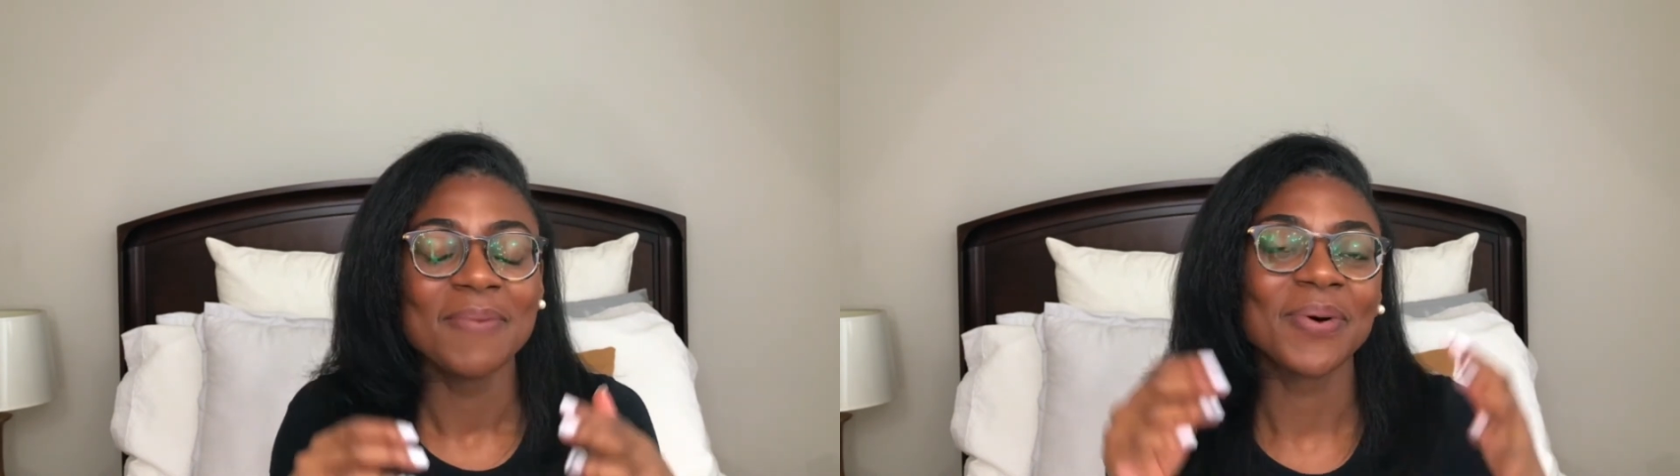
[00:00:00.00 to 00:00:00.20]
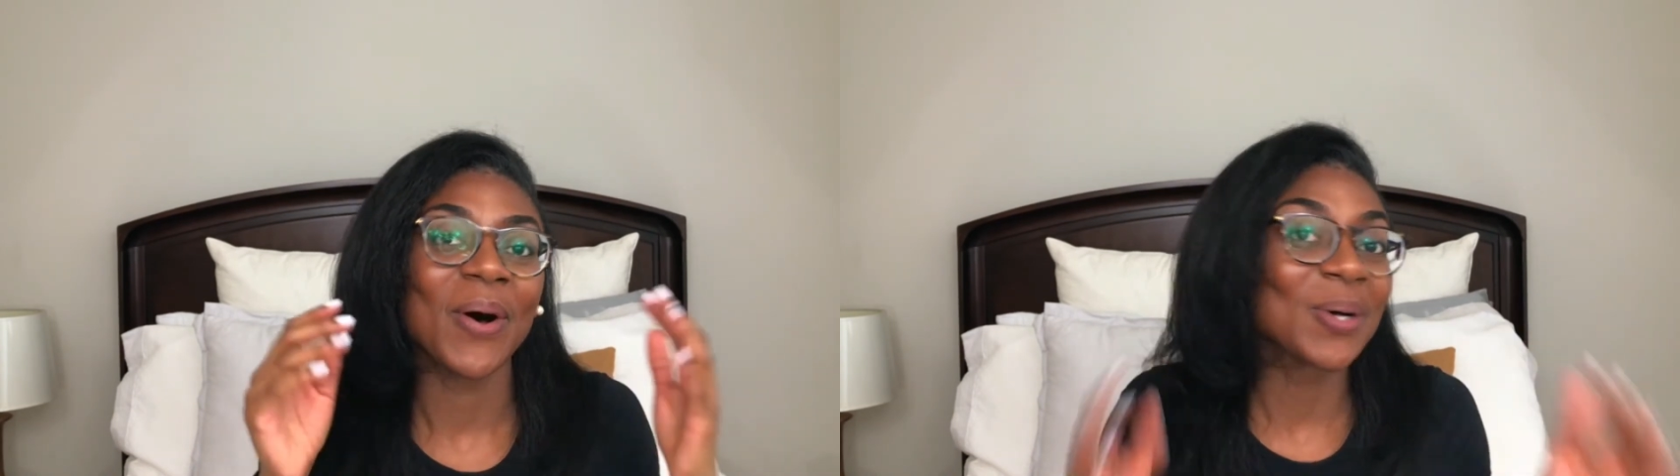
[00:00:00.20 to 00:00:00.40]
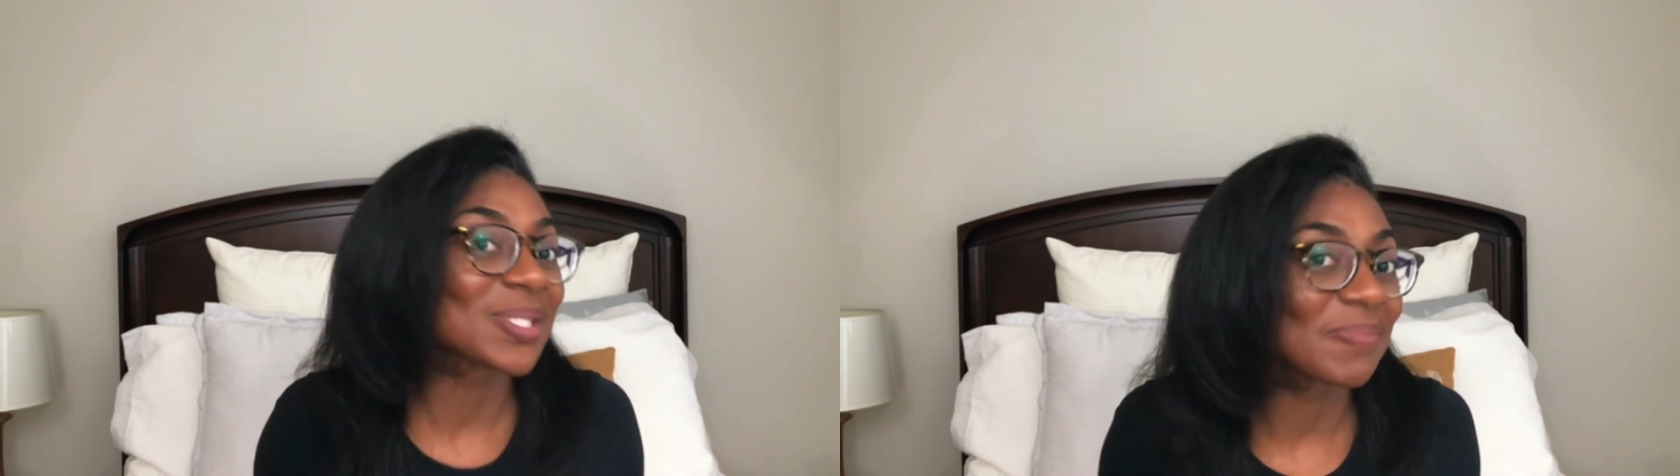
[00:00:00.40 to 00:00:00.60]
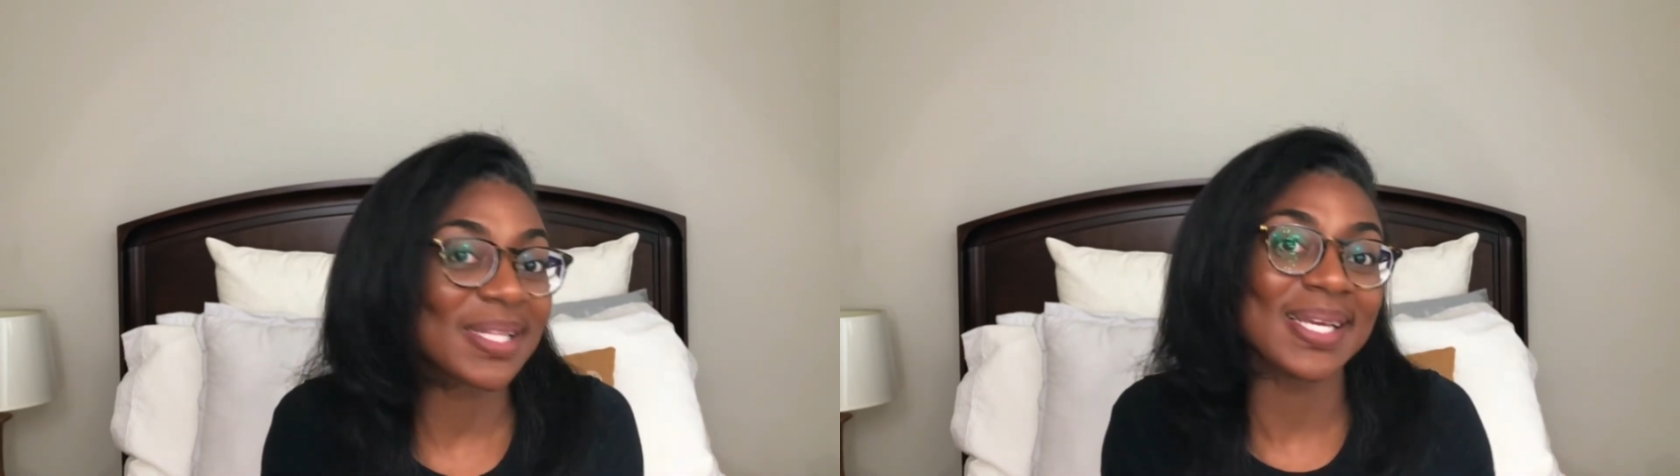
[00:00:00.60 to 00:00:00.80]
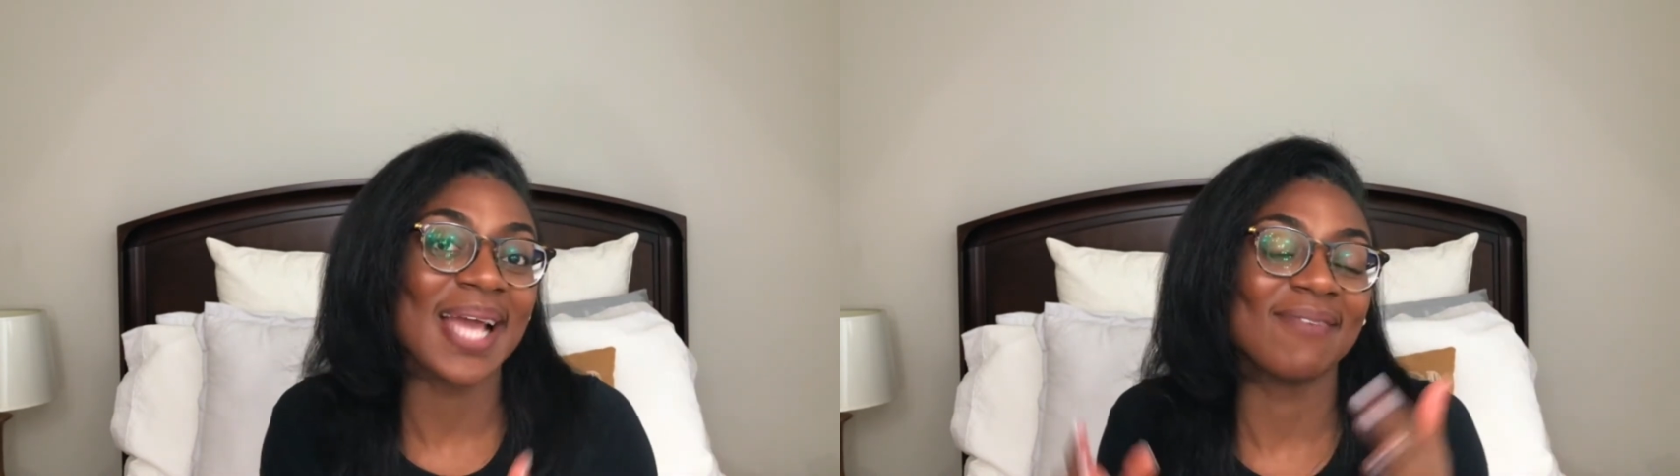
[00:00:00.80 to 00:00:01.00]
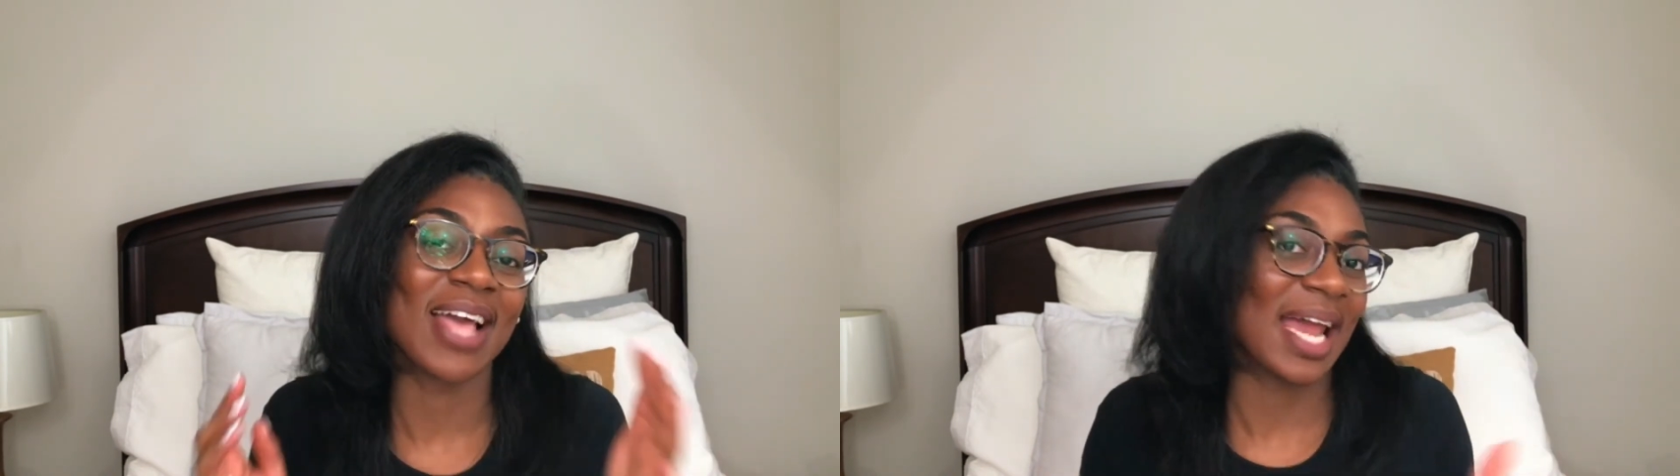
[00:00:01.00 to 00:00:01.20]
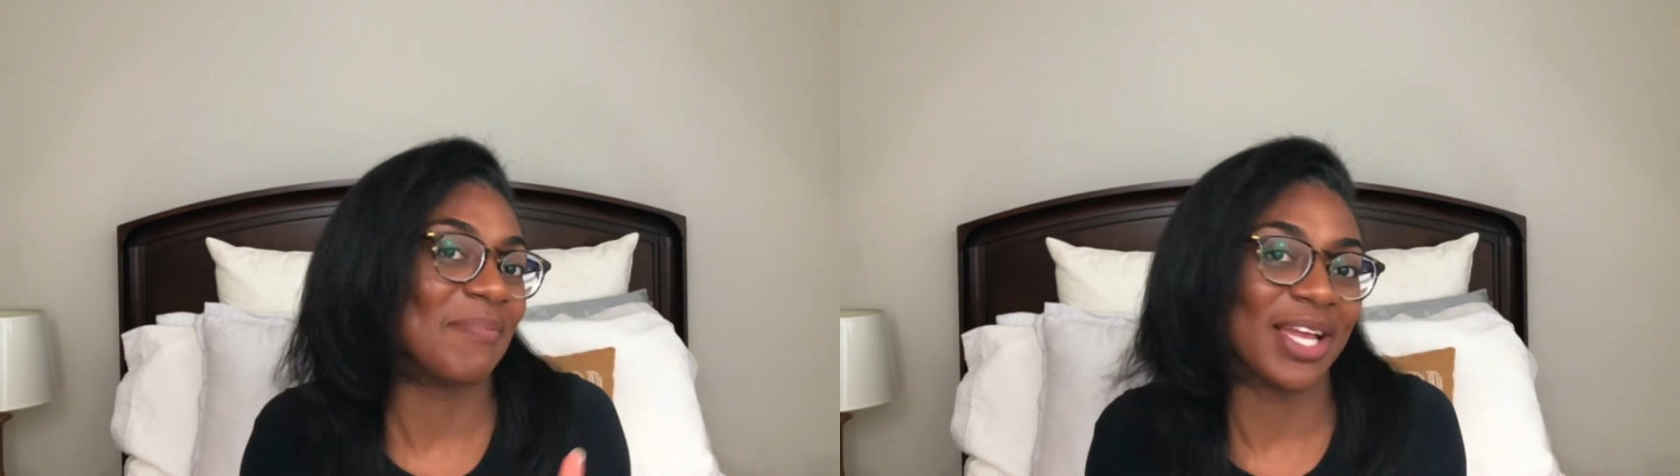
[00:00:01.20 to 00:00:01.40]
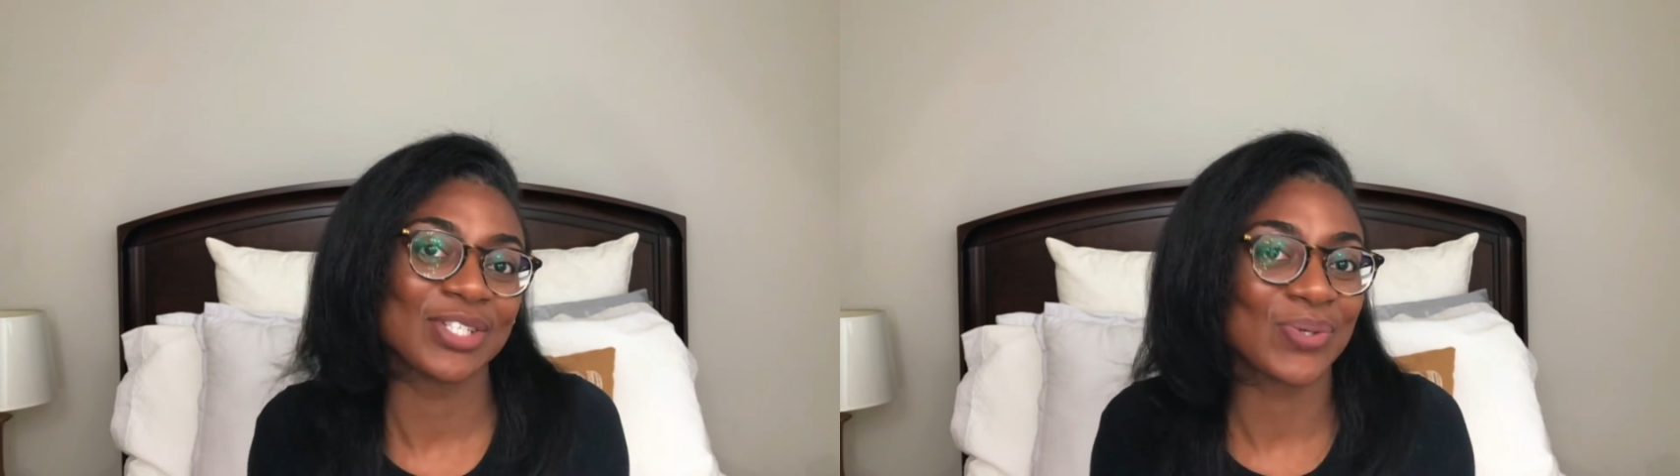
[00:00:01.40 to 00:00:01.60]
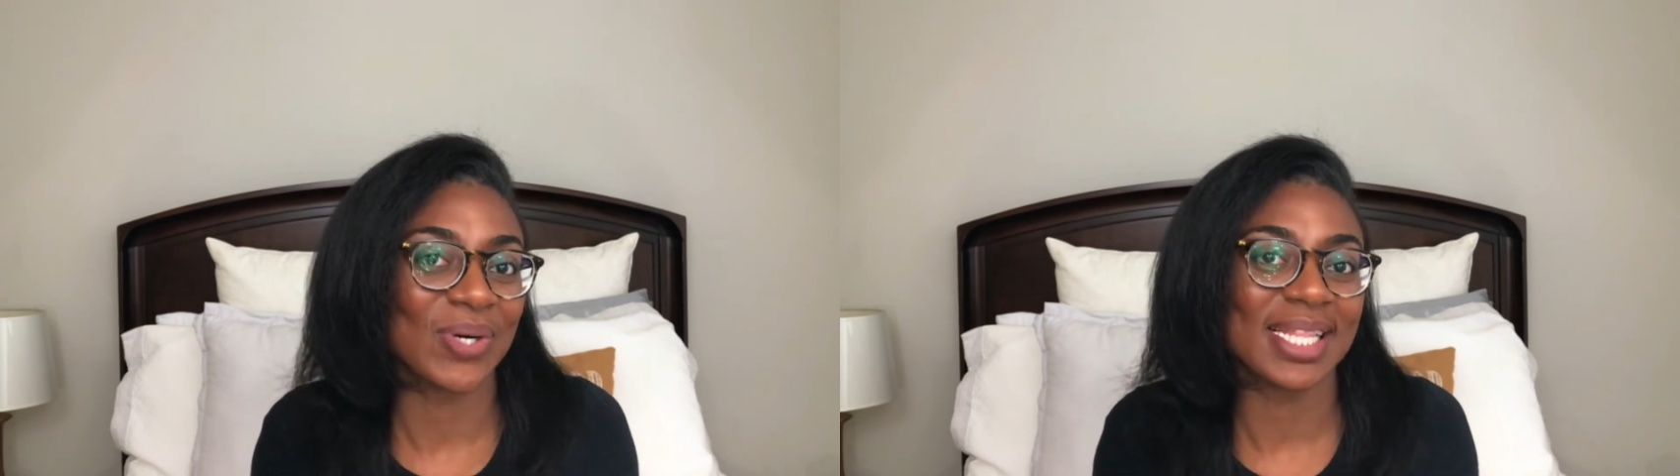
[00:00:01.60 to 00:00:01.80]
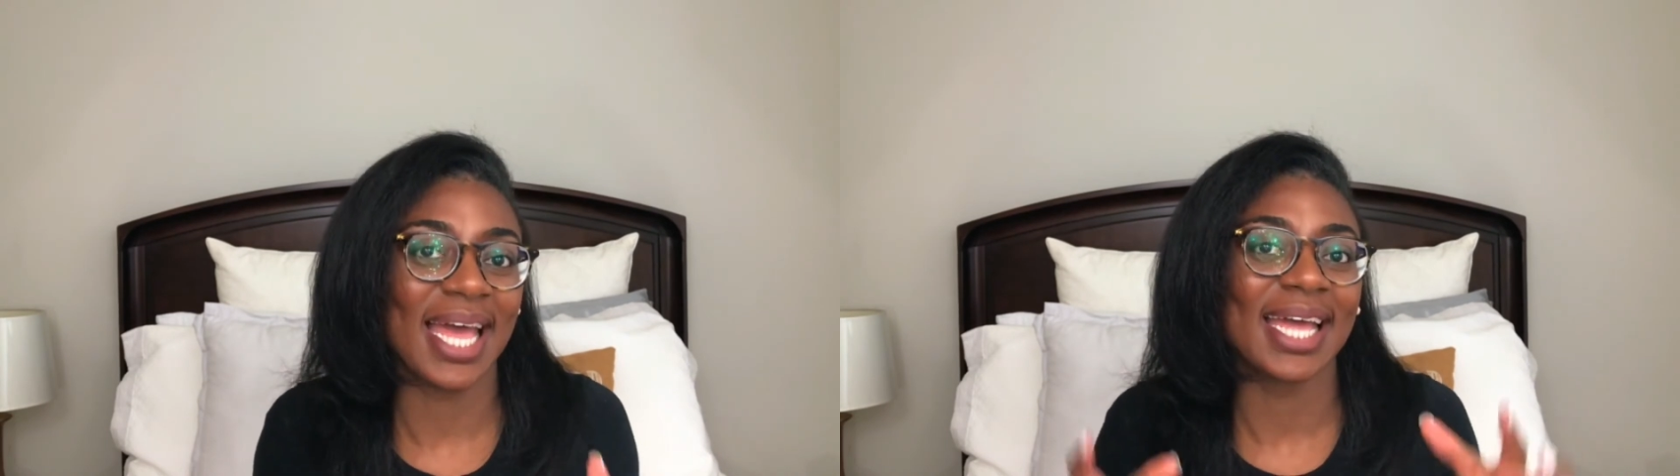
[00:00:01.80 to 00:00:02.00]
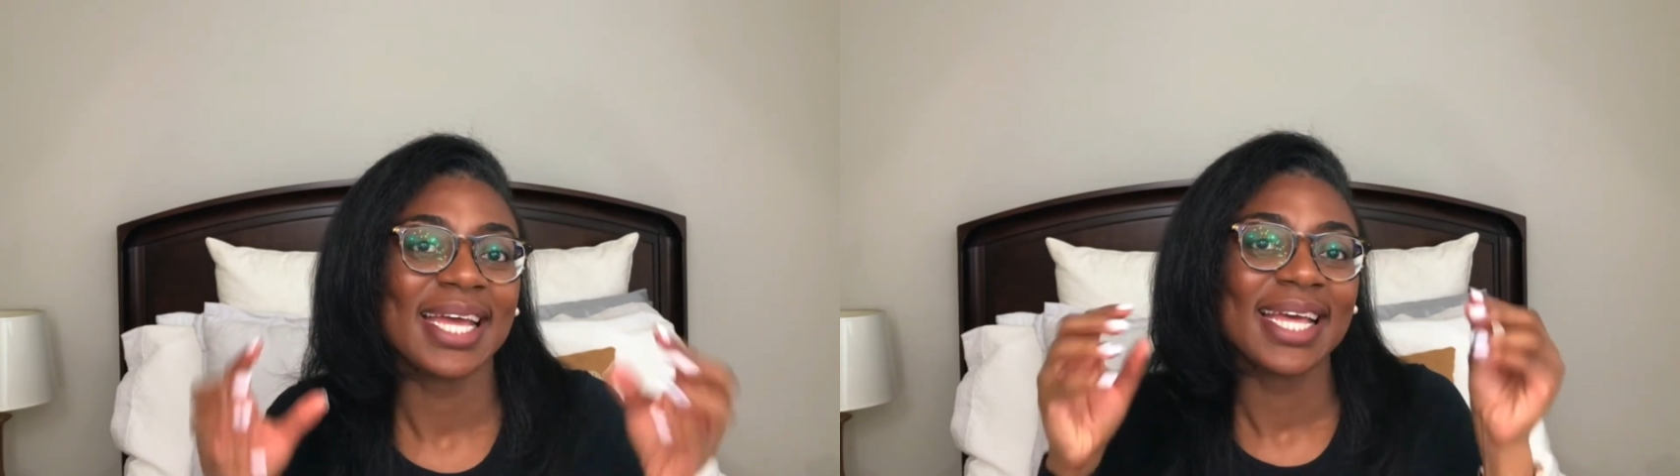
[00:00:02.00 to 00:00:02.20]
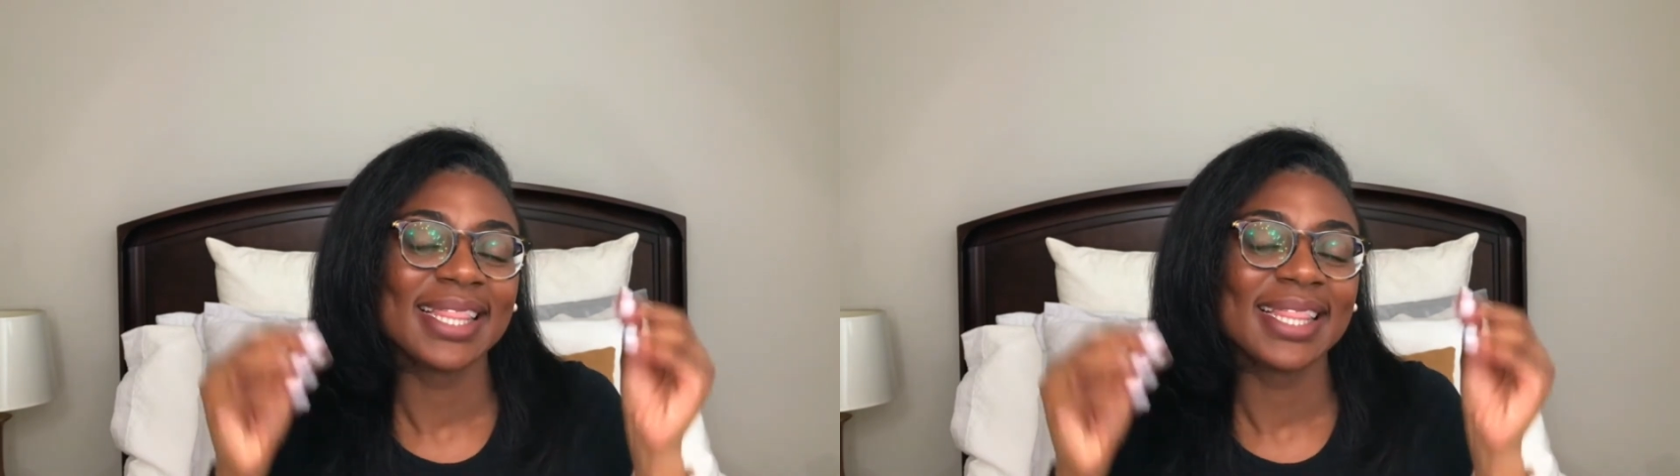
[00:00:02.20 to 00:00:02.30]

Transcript: But ultimately, I've got to make sure that